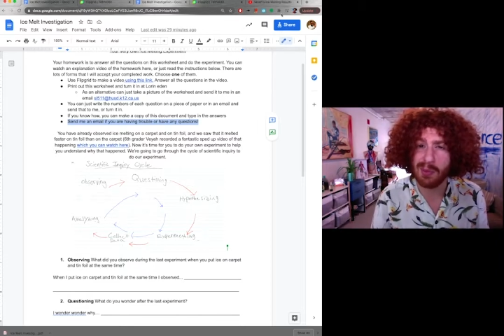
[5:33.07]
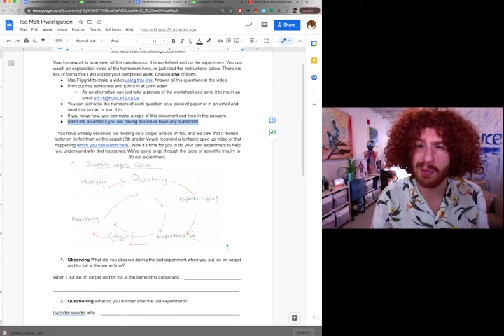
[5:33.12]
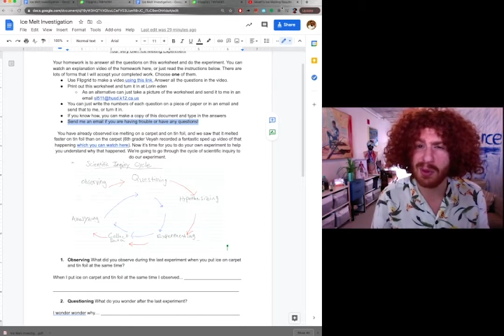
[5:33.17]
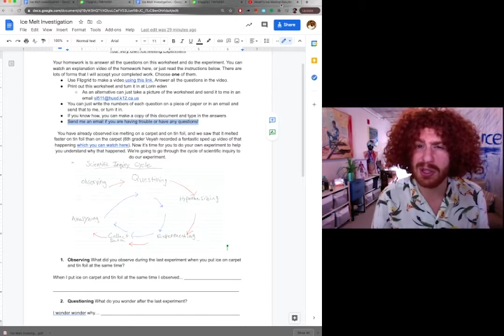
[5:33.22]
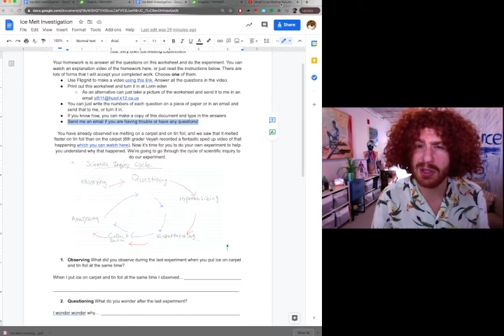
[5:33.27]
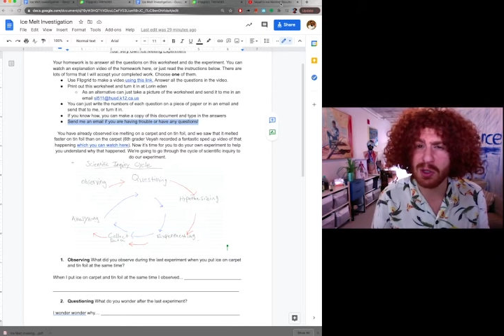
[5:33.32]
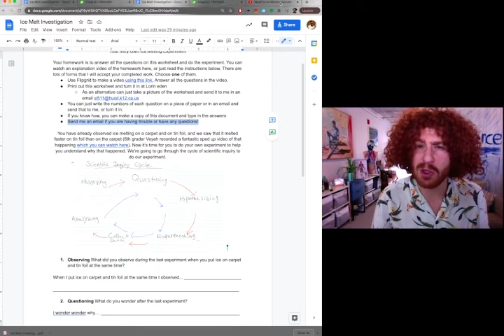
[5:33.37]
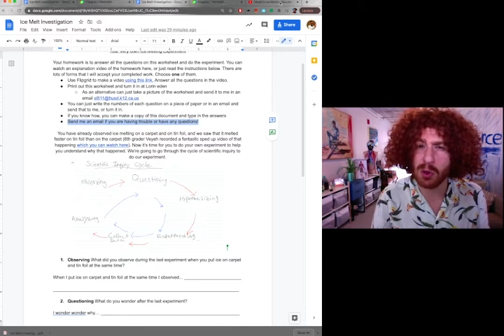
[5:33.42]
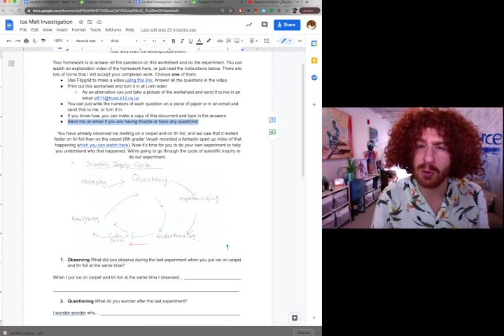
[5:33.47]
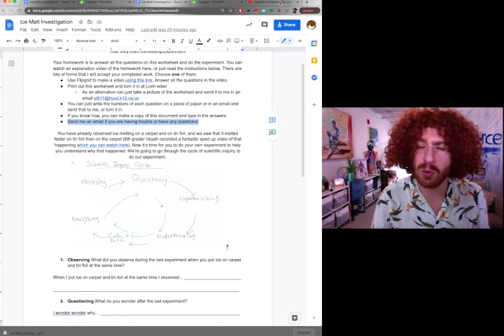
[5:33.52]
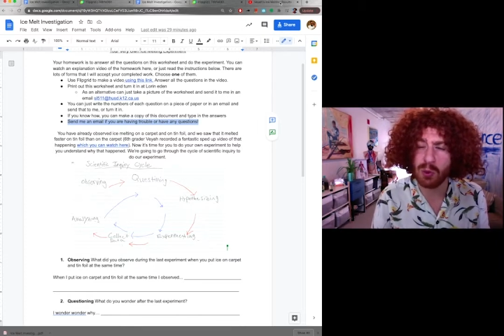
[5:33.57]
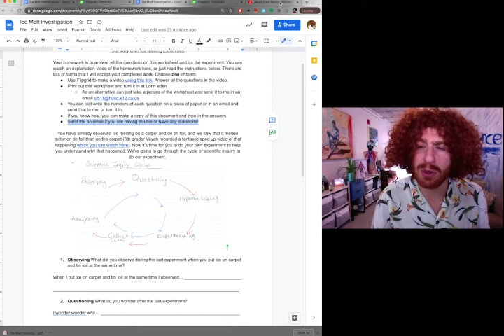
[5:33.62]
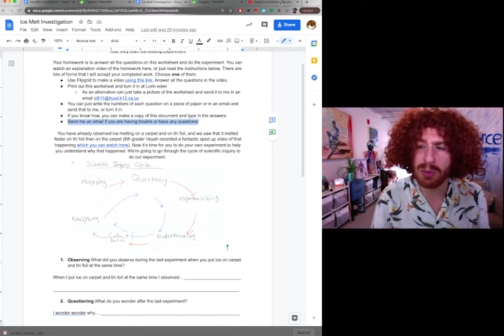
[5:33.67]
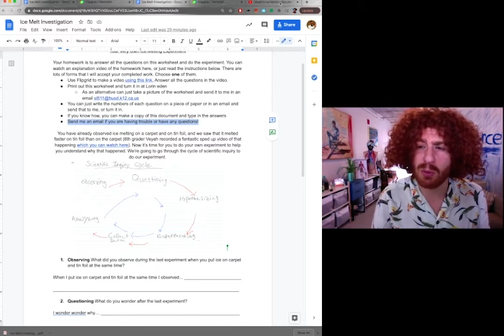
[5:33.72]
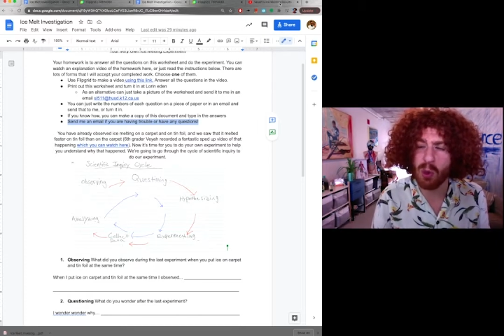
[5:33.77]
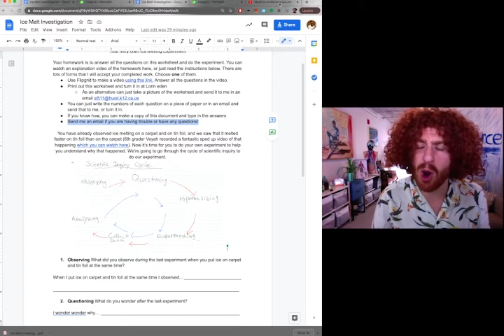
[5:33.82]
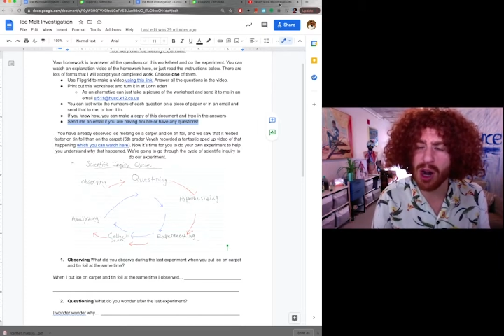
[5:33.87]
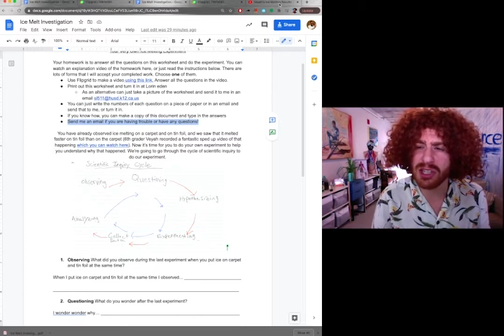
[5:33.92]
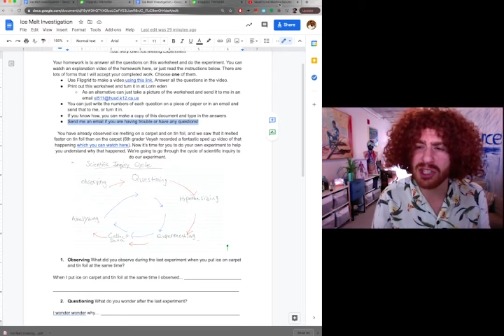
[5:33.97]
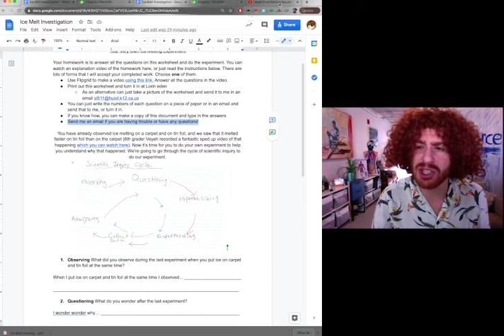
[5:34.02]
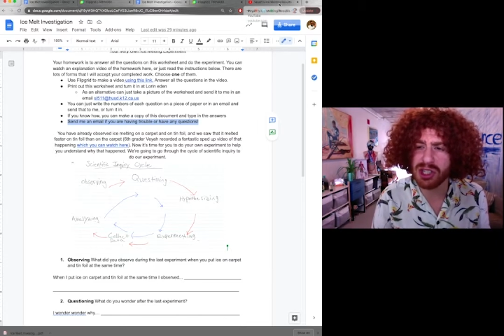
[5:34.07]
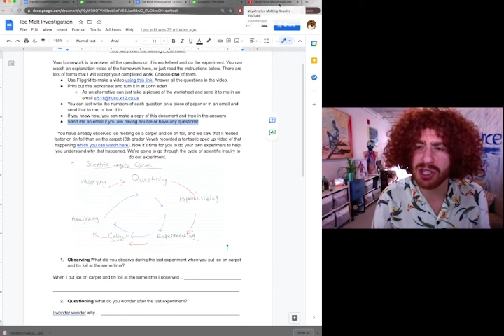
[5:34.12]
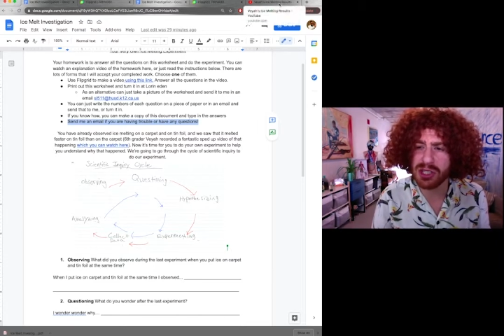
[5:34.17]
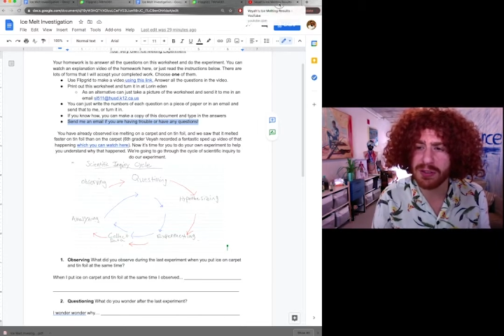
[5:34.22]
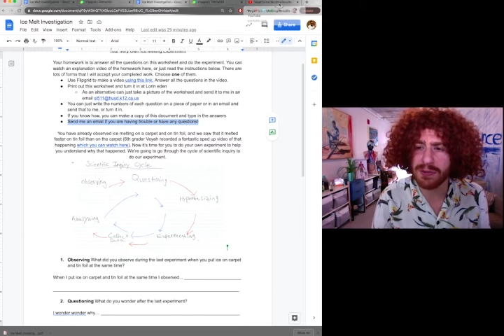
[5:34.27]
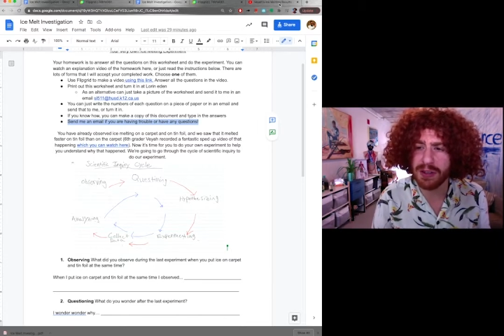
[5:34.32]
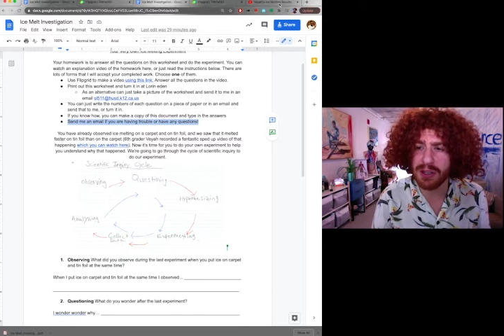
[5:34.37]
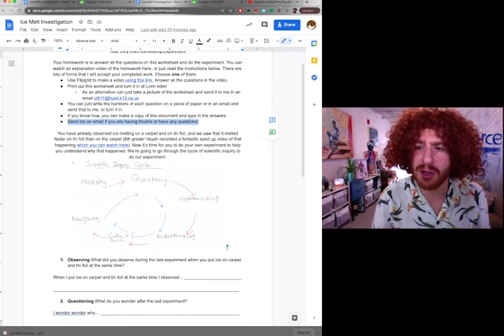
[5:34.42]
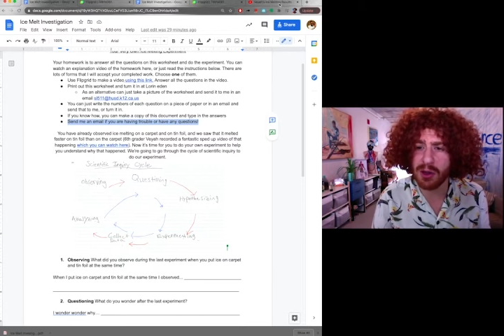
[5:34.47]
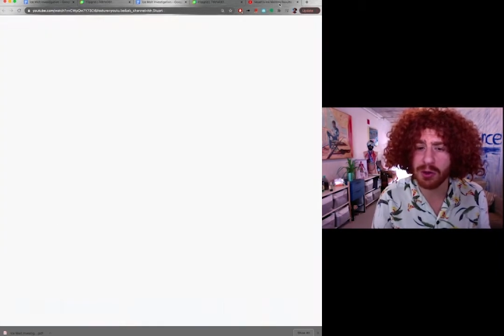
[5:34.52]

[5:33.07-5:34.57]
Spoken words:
We watched this video